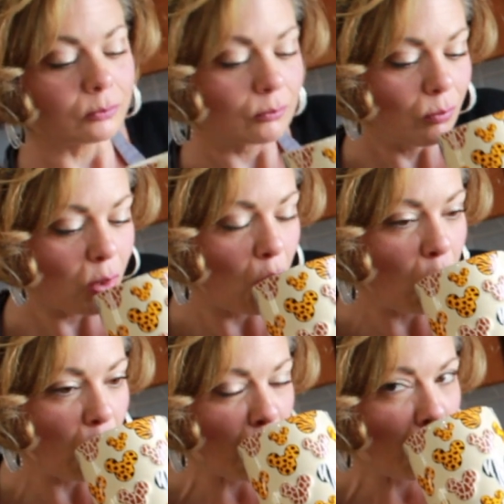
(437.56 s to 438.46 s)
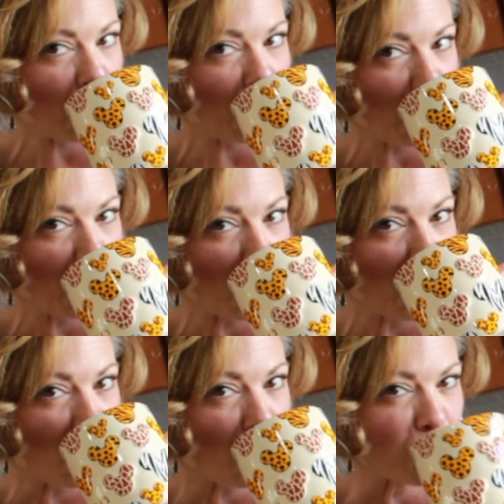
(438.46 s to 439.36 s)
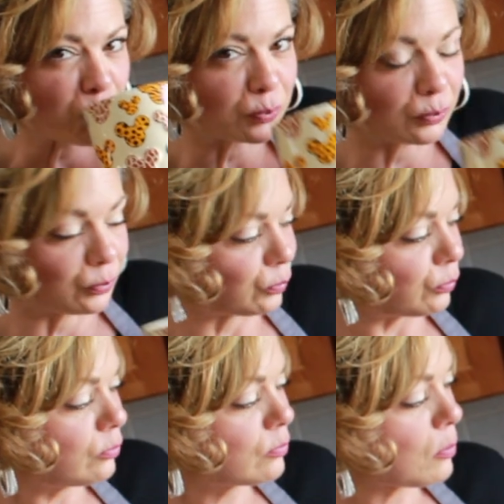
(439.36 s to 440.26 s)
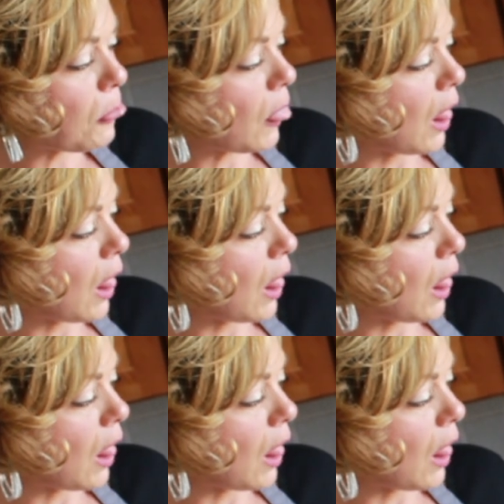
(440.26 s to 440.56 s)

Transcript: Nobody speaks.